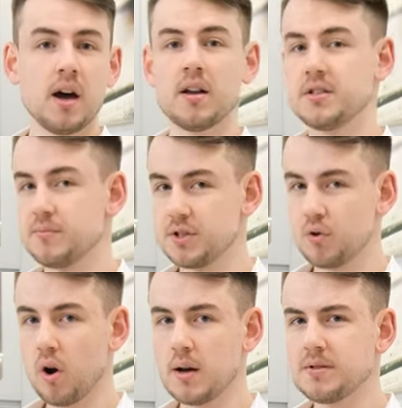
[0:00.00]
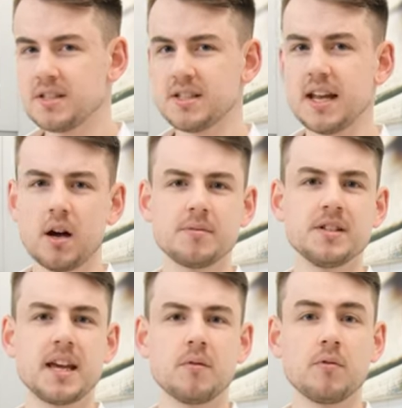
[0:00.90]
and subscribe to stay up to
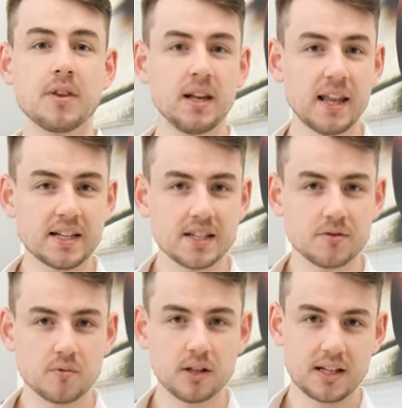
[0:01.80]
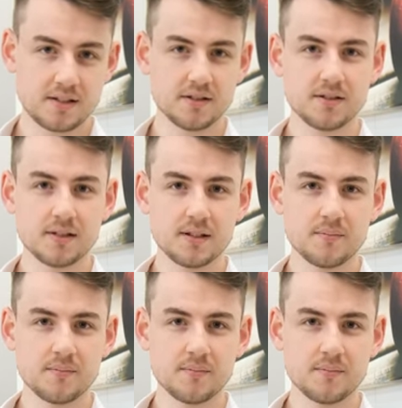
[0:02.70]
date with the latest releases.